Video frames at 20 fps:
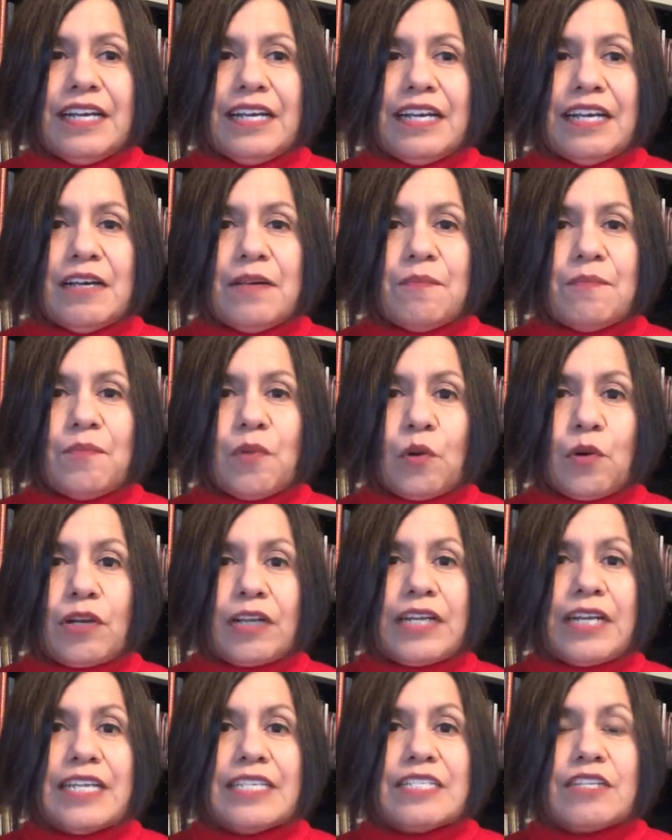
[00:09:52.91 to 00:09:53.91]

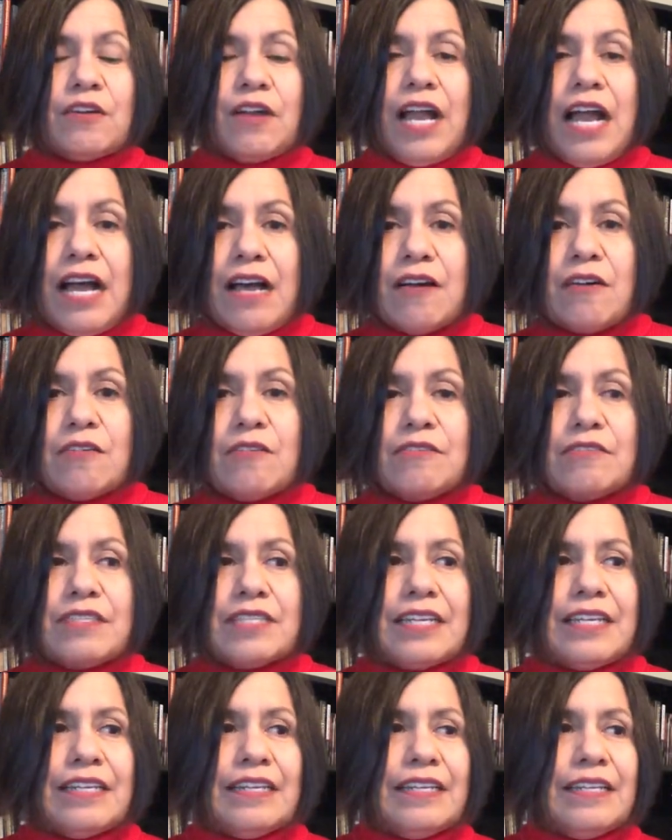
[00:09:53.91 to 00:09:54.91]
organize their house
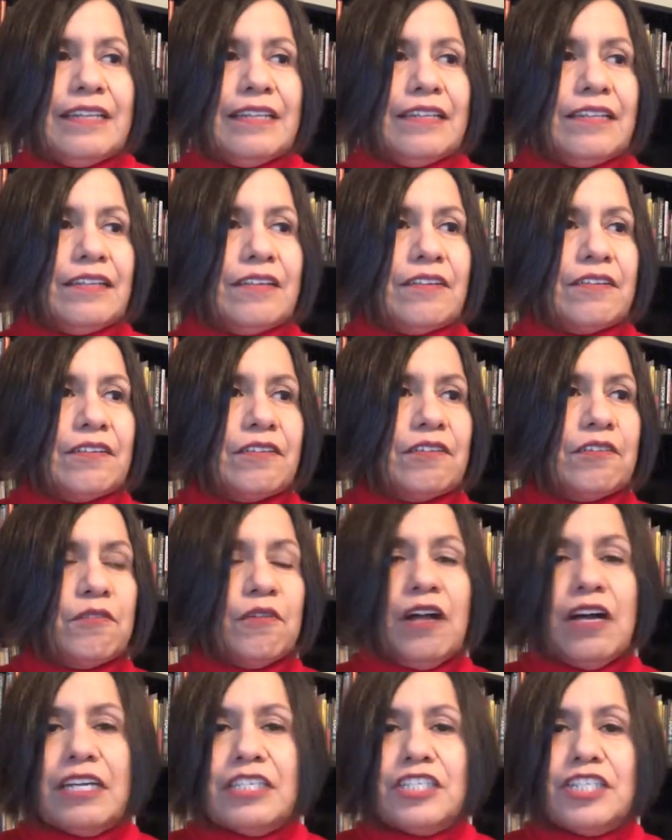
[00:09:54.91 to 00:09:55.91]
and their
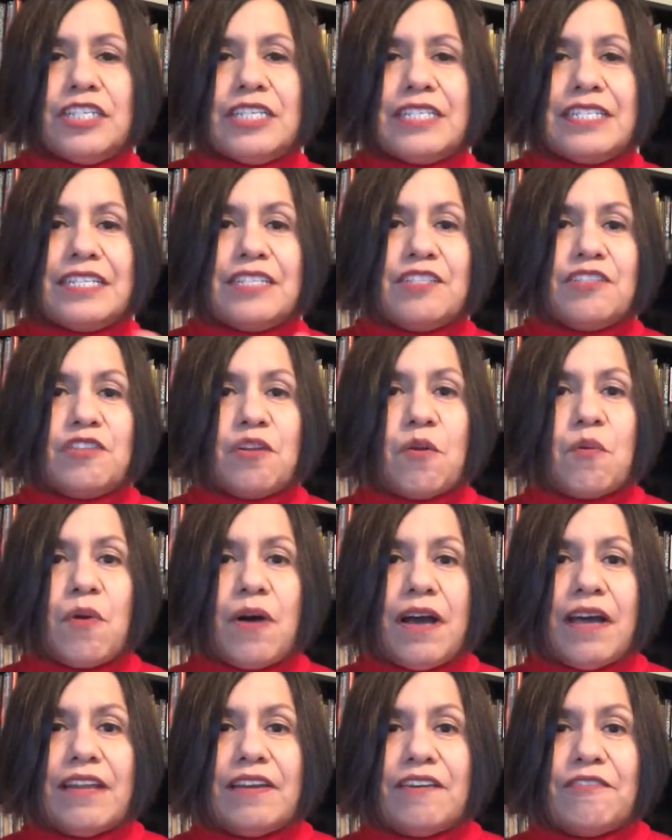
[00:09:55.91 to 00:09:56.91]
garages and so
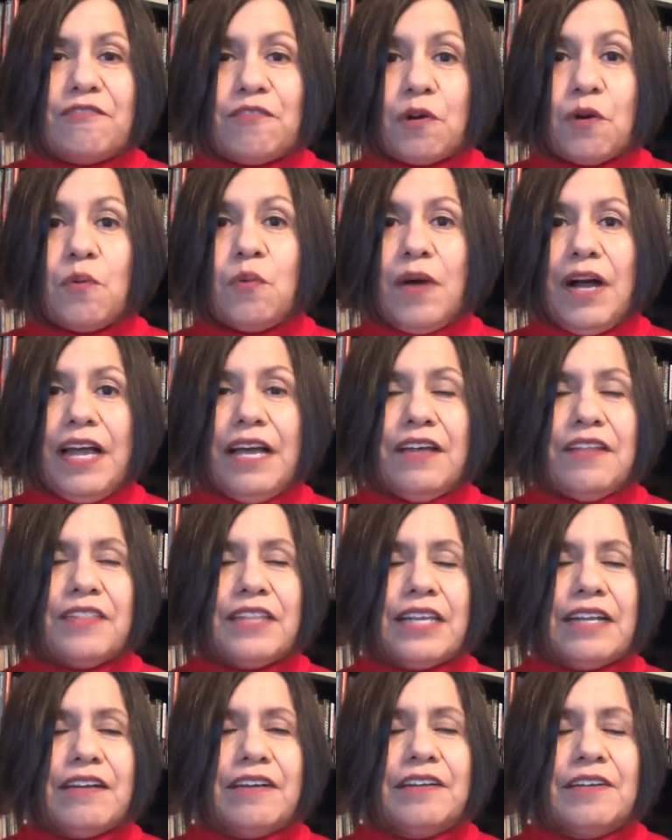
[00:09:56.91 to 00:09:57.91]
on for a while
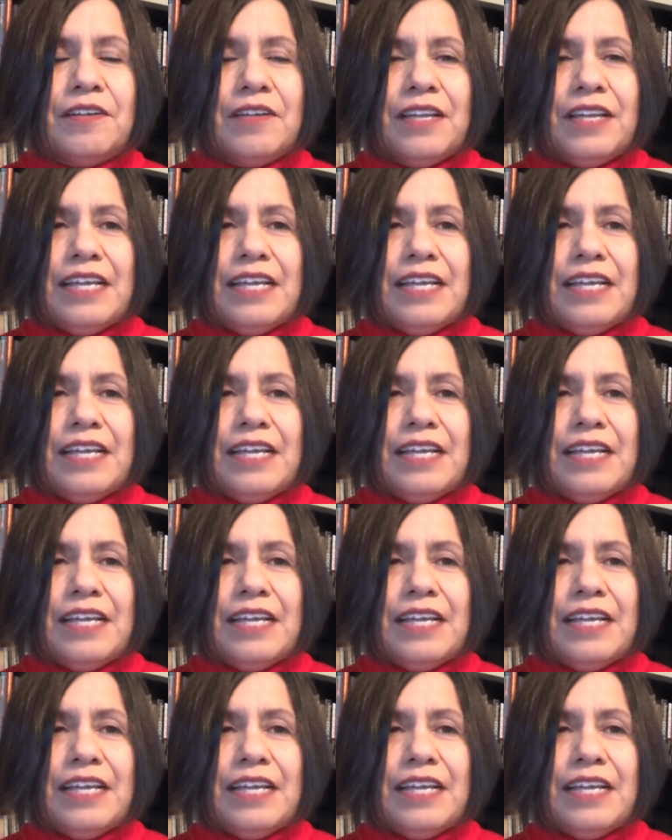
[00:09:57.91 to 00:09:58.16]
there.